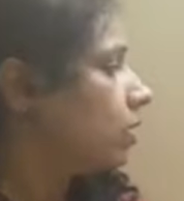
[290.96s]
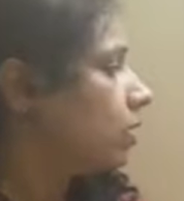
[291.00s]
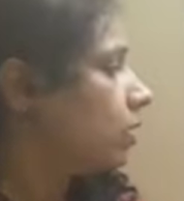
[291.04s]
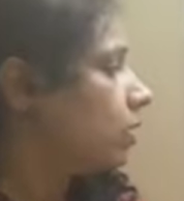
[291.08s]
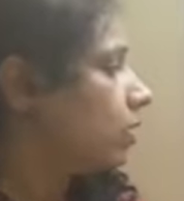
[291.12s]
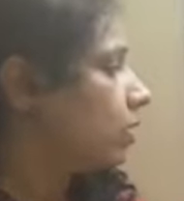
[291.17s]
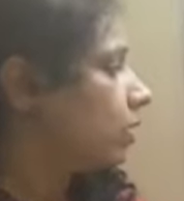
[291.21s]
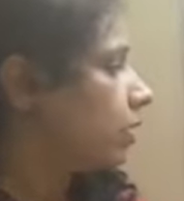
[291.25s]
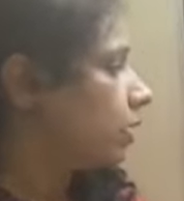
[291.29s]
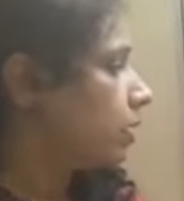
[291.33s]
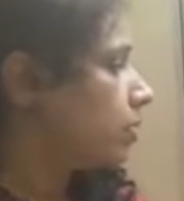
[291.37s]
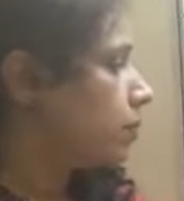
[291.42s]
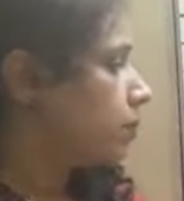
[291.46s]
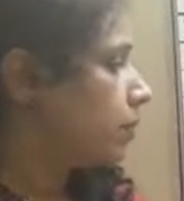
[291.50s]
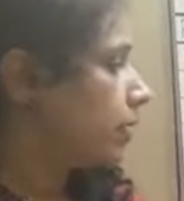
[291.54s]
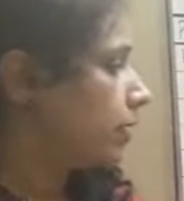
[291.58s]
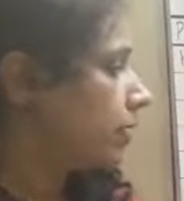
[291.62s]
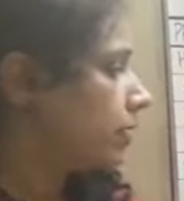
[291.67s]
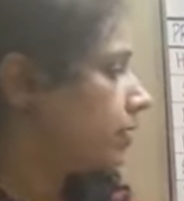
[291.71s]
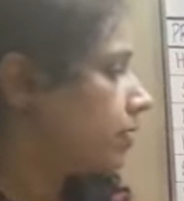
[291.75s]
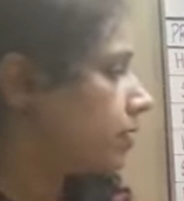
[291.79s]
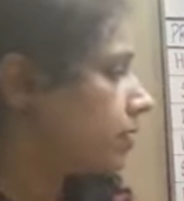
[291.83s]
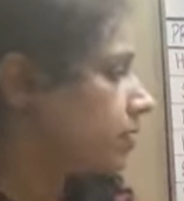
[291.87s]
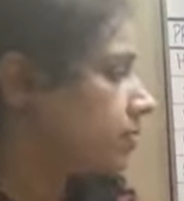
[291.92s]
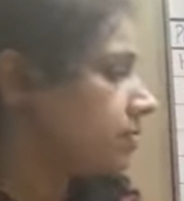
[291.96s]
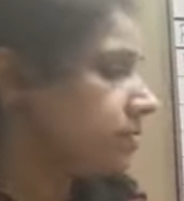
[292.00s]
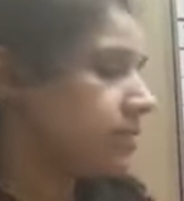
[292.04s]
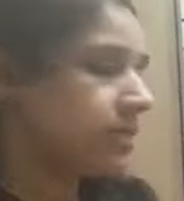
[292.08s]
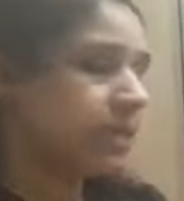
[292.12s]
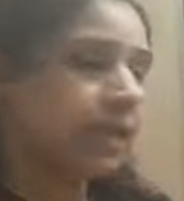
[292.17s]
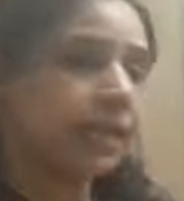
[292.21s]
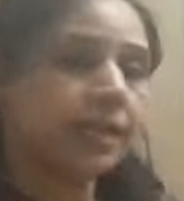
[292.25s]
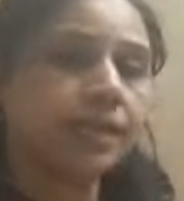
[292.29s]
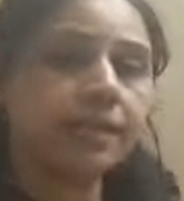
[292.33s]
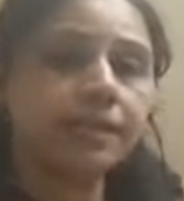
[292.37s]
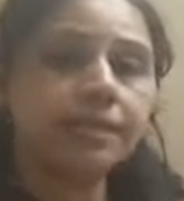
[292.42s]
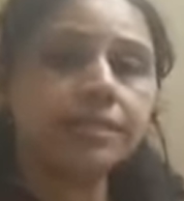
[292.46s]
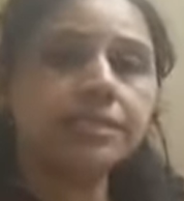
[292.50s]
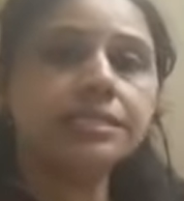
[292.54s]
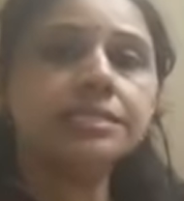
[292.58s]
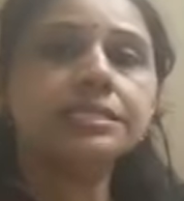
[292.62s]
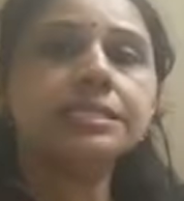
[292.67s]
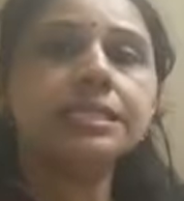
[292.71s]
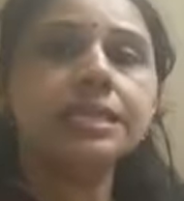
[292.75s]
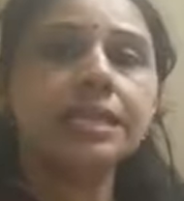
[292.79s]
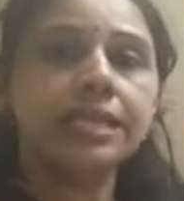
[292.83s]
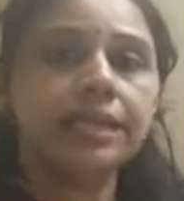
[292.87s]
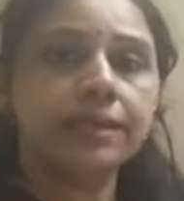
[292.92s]
in metal side is
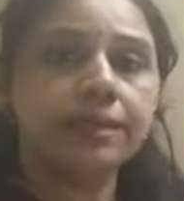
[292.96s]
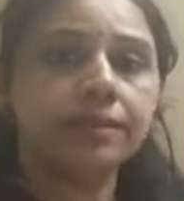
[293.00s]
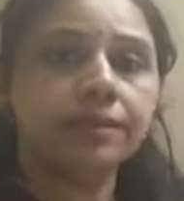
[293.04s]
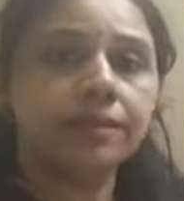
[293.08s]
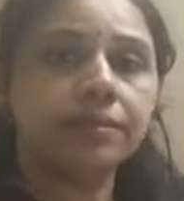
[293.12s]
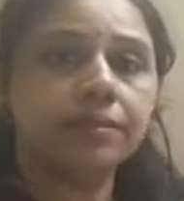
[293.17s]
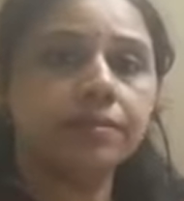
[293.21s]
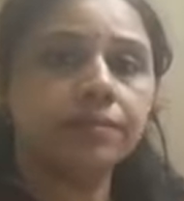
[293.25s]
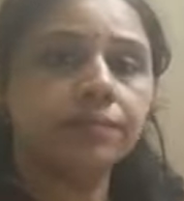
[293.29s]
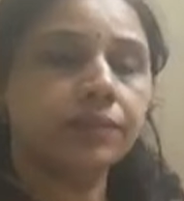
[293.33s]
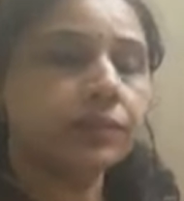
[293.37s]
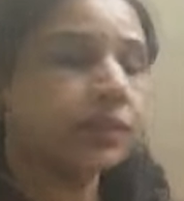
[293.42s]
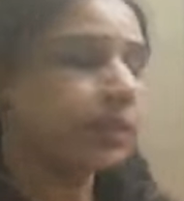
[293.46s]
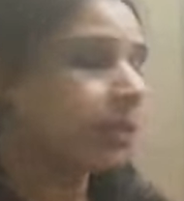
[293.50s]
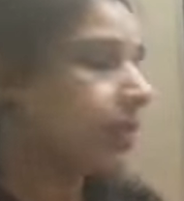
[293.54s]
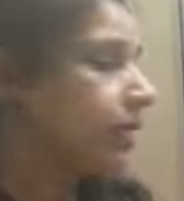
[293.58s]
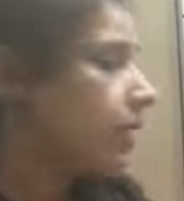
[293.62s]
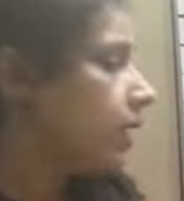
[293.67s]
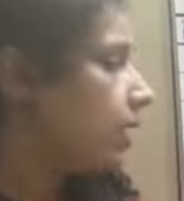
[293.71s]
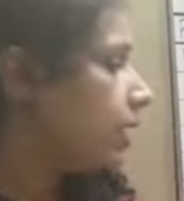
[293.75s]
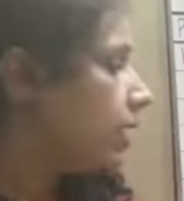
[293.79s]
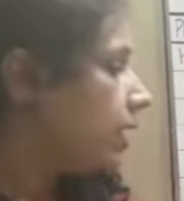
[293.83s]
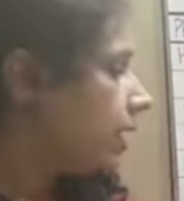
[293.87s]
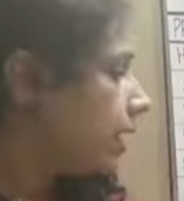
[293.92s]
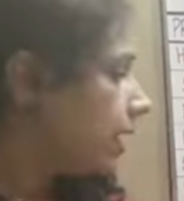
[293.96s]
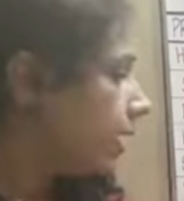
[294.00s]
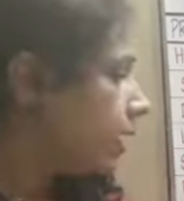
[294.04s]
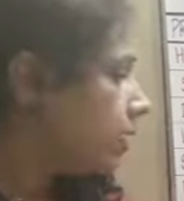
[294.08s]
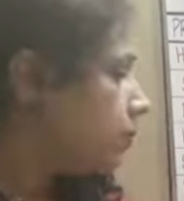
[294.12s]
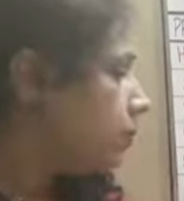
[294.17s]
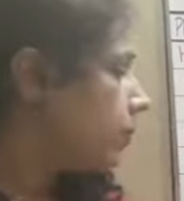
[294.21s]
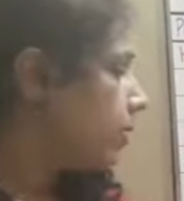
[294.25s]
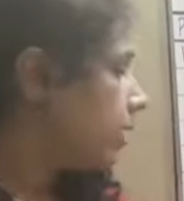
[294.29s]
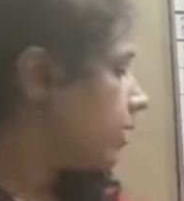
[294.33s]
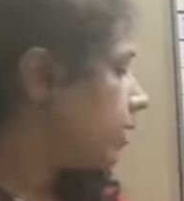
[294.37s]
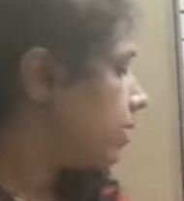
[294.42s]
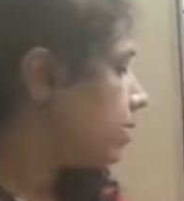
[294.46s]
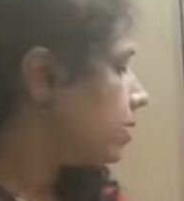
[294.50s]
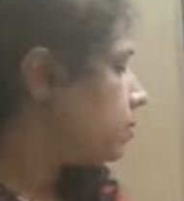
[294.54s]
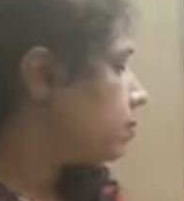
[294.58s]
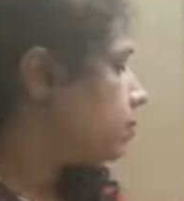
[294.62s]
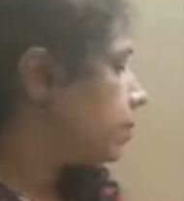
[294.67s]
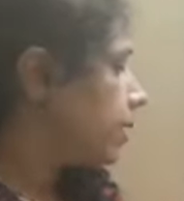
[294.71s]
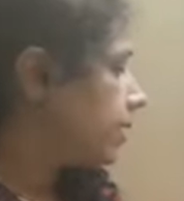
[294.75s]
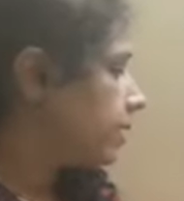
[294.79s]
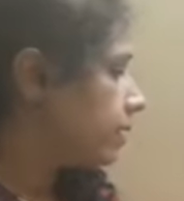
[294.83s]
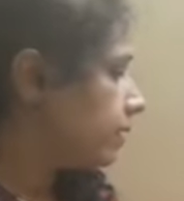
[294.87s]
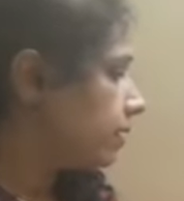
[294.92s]
lead. Lead being a
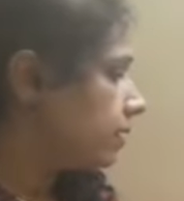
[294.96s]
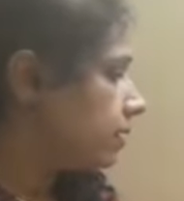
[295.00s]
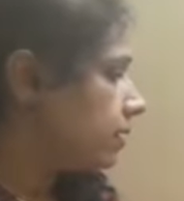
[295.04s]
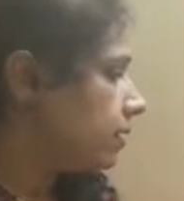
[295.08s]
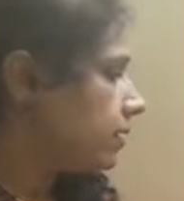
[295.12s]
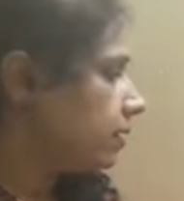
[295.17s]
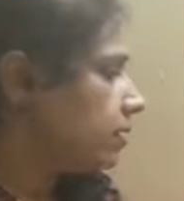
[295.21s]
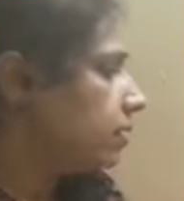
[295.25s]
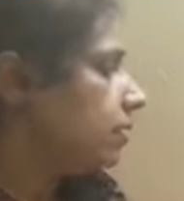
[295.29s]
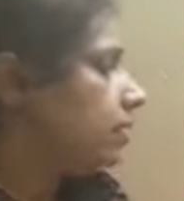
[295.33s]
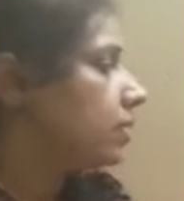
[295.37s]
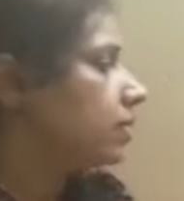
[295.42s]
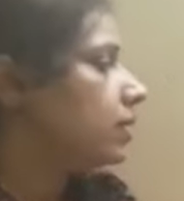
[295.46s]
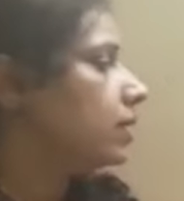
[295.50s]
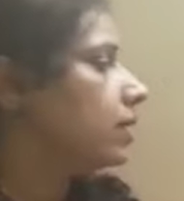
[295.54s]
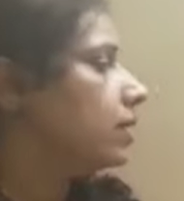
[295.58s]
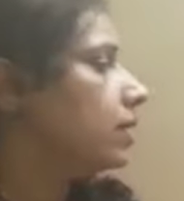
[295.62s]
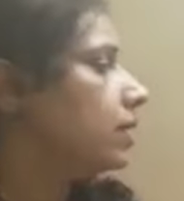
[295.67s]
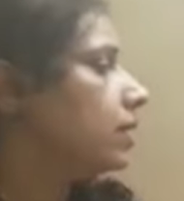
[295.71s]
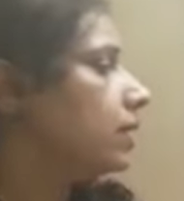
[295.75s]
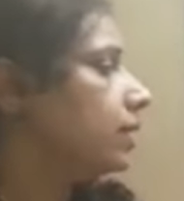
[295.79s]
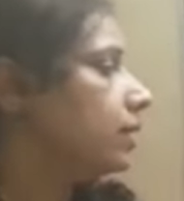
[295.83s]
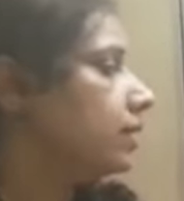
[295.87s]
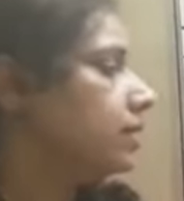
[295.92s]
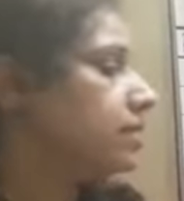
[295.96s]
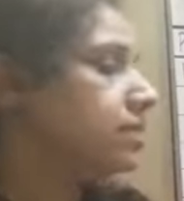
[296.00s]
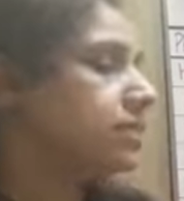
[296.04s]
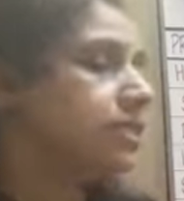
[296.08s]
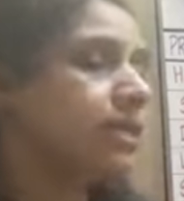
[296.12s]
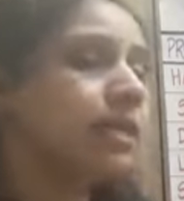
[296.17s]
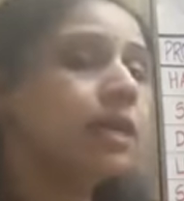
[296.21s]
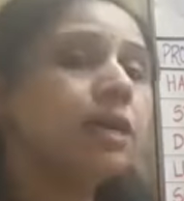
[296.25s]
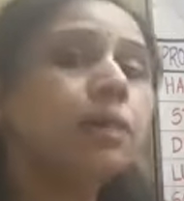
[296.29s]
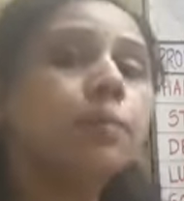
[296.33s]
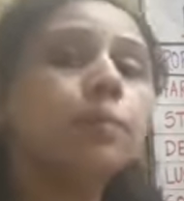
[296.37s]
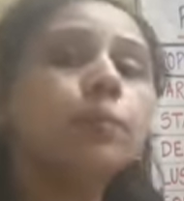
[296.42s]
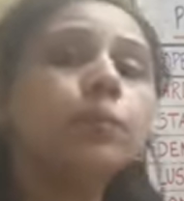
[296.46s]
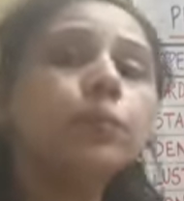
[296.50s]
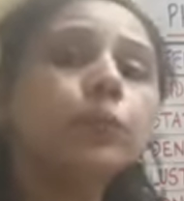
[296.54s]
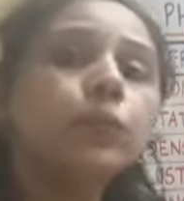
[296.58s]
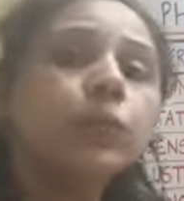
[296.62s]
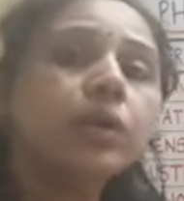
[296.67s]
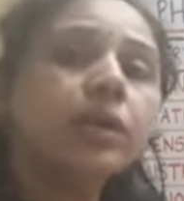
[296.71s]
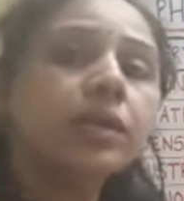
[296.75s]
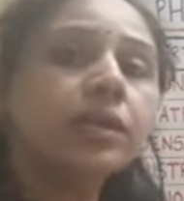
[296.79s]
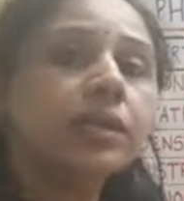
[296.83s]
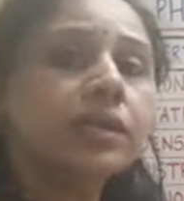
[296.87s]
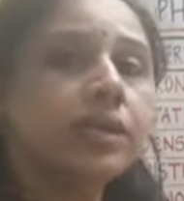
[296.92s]
metal, it is a poor
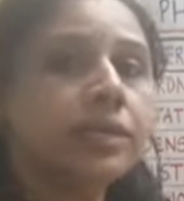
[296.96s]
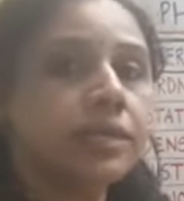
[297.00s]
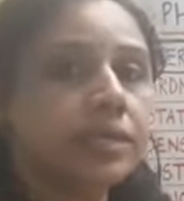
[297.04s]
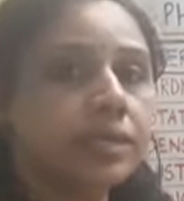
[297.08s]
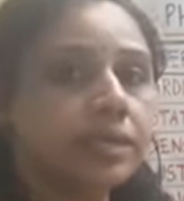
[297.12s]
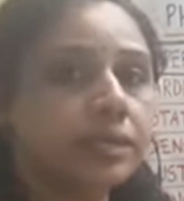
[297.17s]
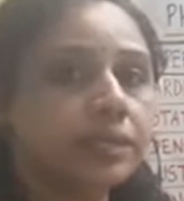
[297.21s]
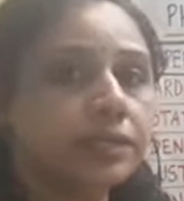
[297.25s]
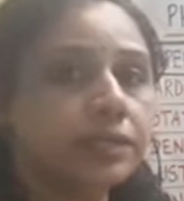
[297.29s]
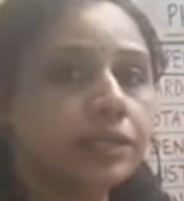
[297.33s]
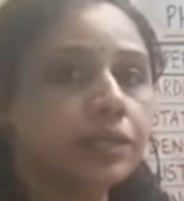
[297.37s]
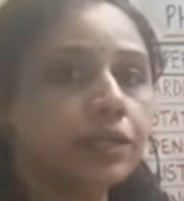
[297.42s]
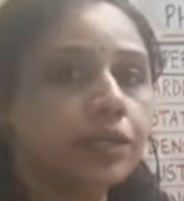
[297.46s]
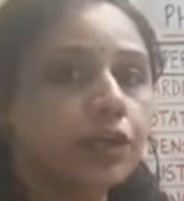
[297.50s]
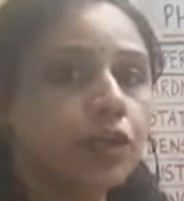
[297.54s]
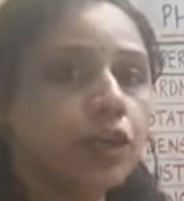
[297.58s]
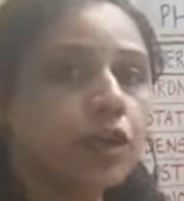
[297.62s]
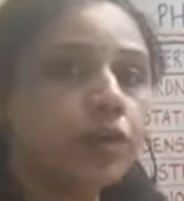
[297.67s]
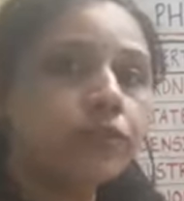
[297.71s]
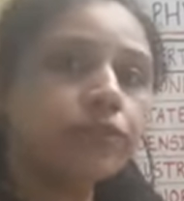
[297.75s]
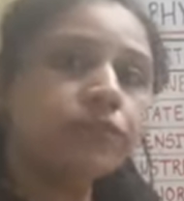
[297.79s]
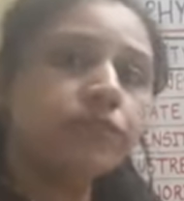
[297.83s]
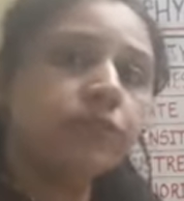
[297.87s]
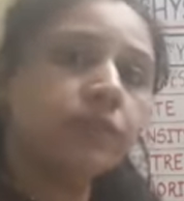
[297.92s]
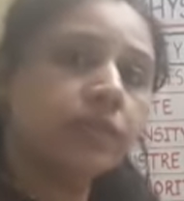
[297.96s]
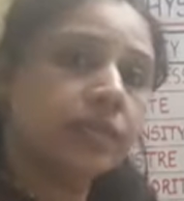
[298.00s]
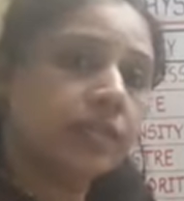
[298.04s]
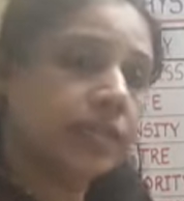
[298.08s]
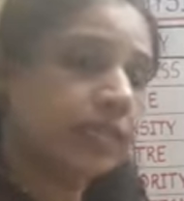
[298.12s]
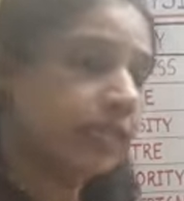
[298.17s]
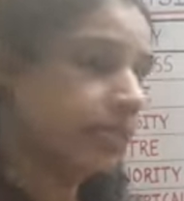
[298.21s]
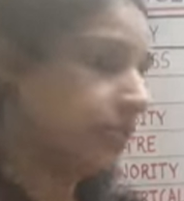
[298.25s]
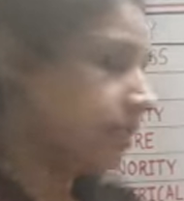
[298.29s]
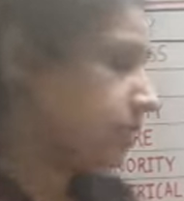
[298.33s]
conductor of heat.